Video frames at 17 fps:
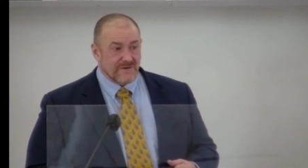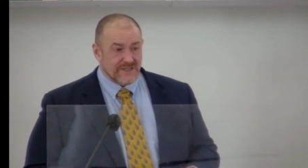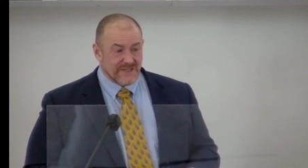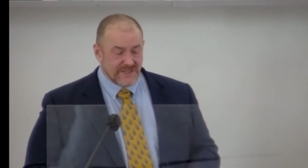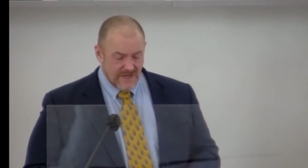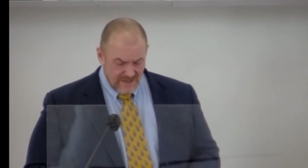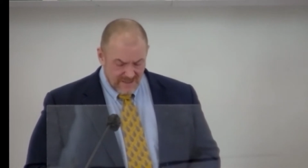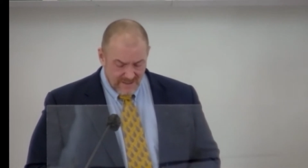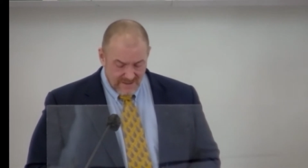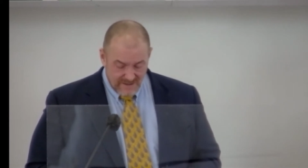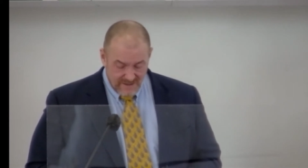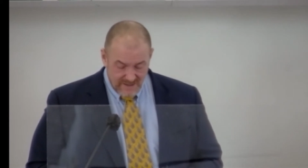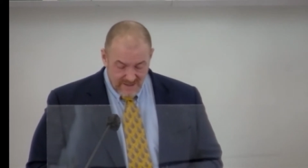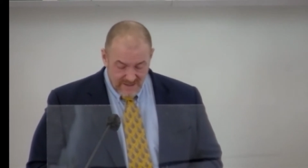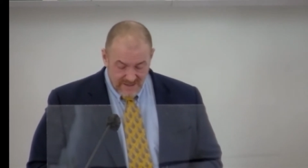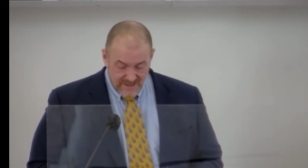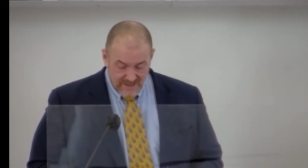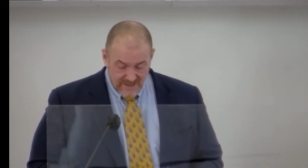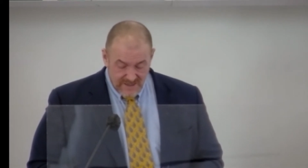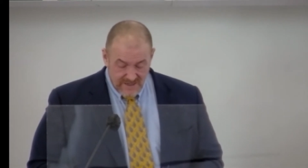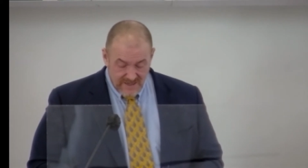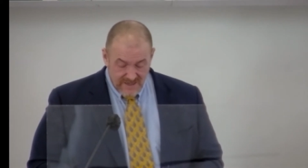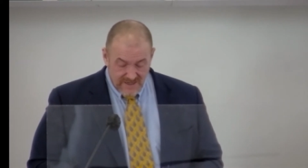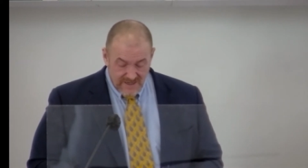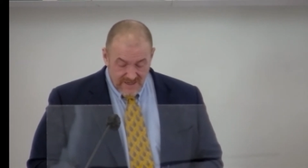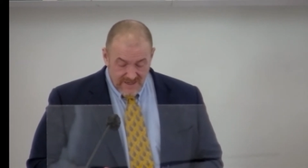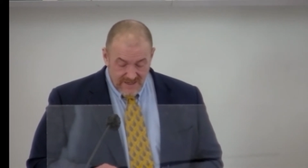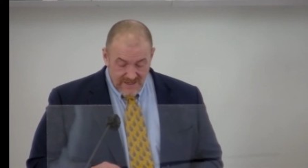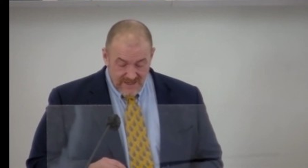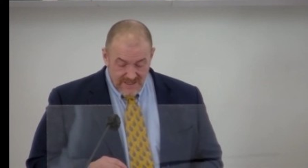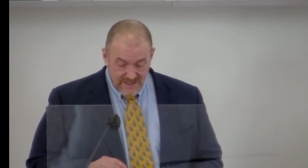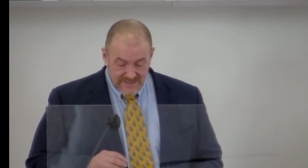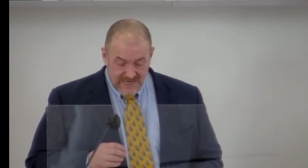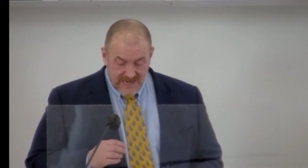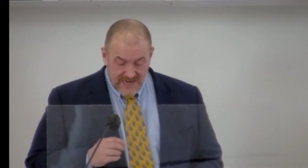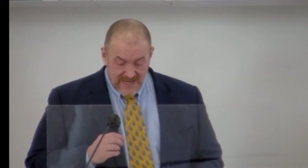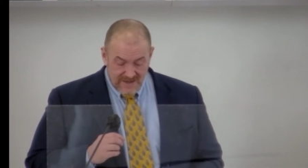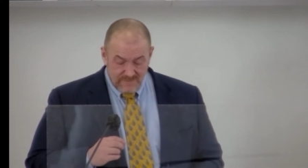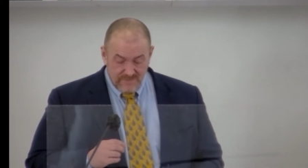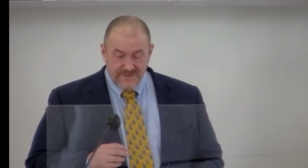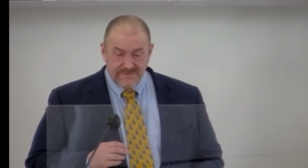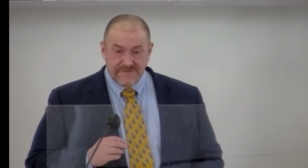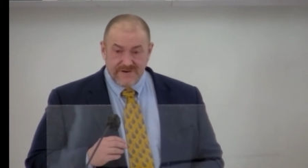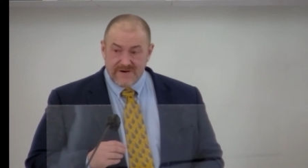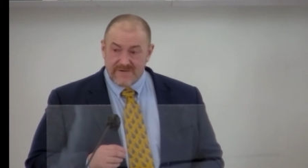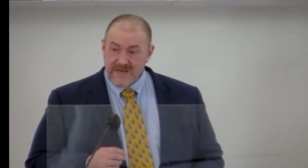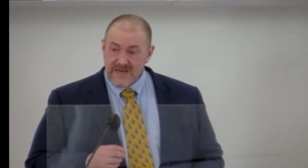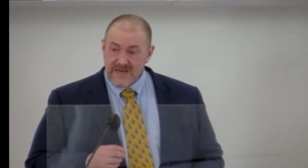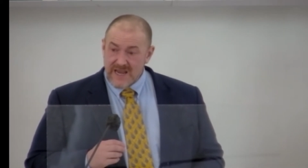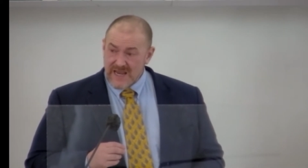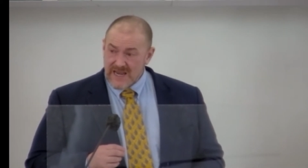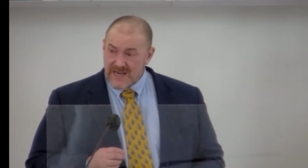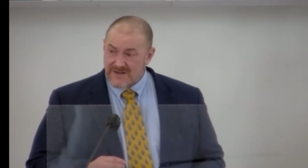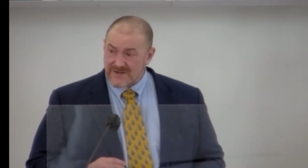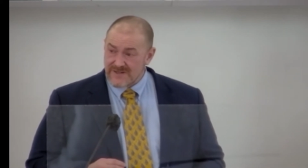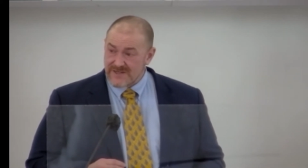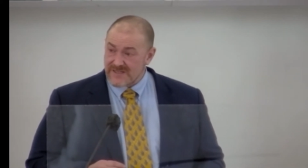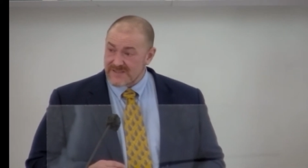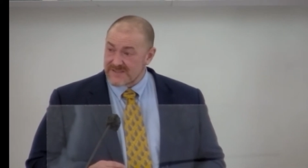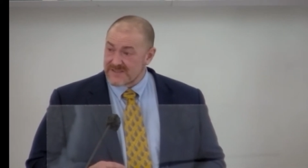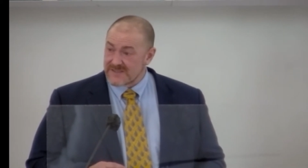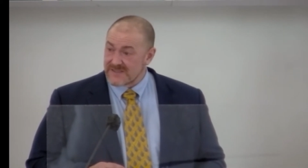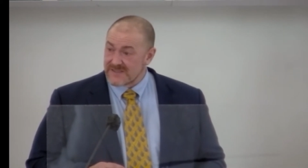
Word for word: younger is I was very anxious.